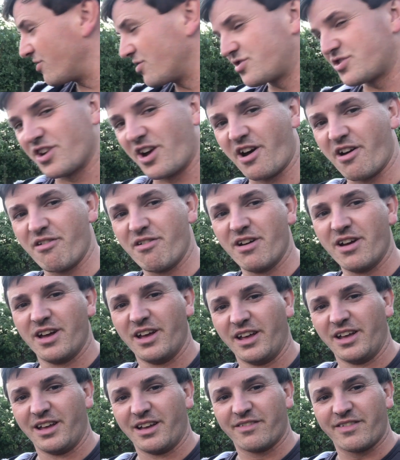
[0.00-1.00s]
show.
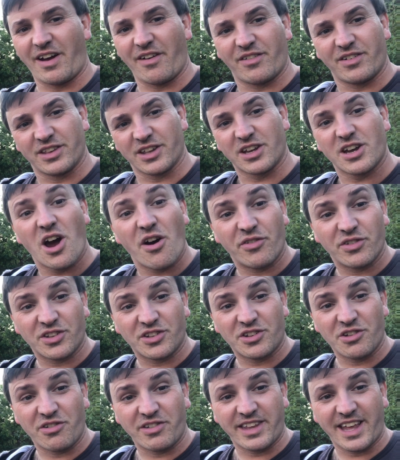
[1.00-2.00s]
Hopefully the covers are
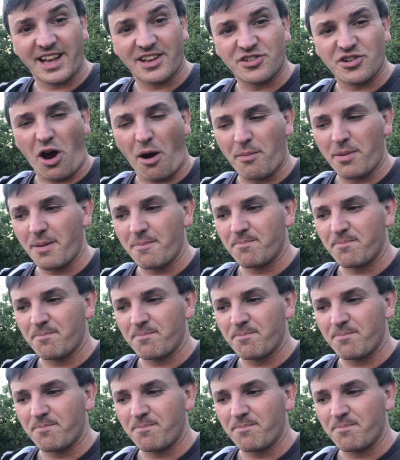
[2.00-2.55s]
doing their job.